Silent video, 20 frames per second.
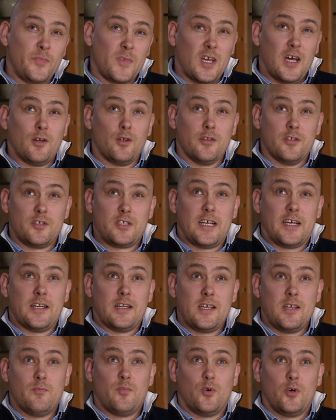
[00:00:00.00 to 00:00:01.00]
And on the
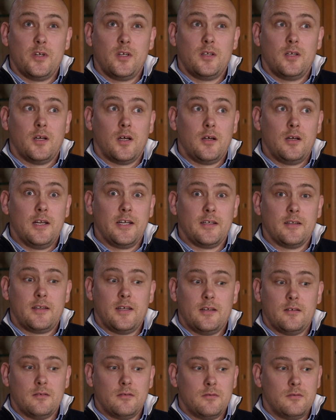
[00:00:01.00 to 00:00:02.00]
JD point, you know,
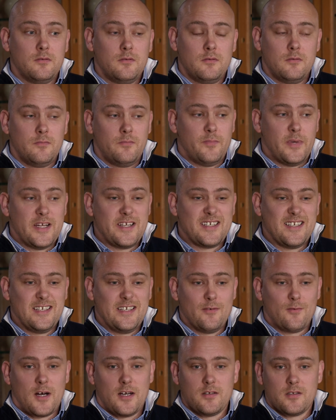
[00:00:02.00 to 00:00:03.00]
LinkedIn
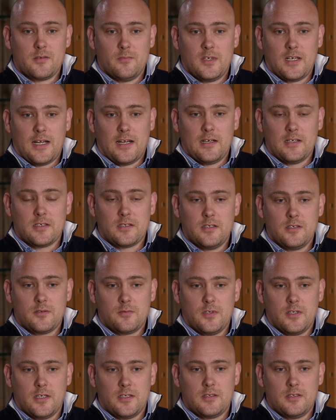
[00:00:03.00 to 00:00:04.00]
basically ran some analysis
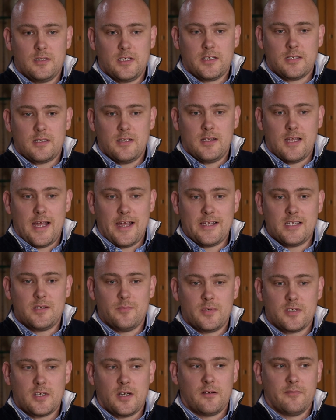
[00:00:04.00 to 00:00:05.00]
where they suggested that
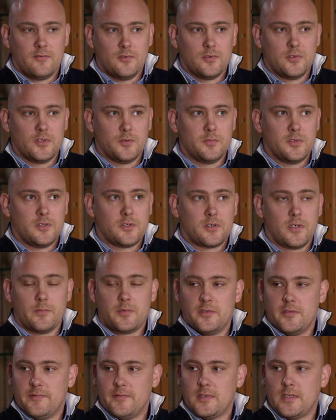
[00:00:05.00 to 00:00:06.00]
80% of all job
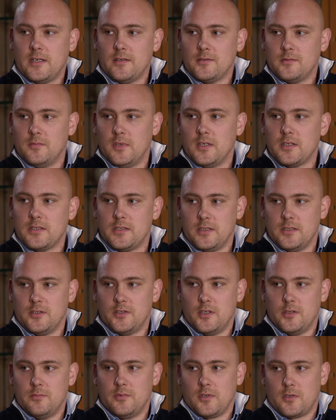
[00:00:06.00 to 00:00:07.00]
descriptions for sales and marketing
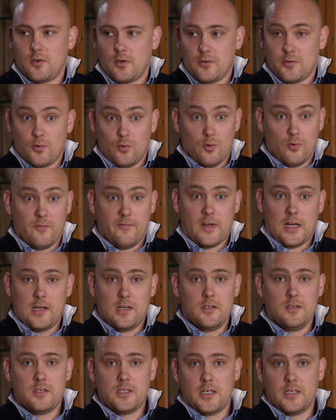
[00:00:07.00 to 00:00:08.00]
jobs across all
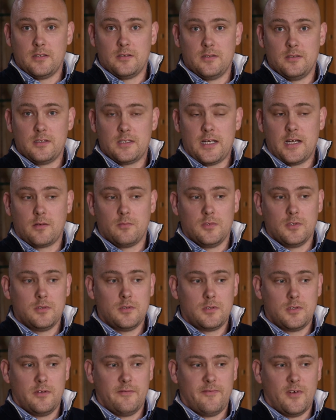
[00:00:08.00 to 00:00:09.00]
value chains and
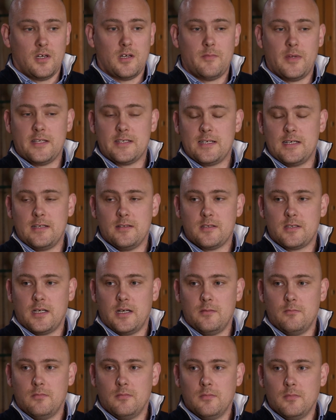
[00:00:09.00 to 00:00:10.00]
segments are fundamentally the
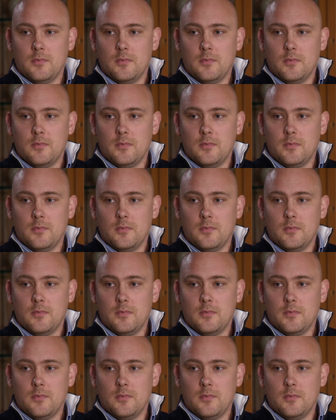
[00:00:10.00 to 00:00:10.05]
same.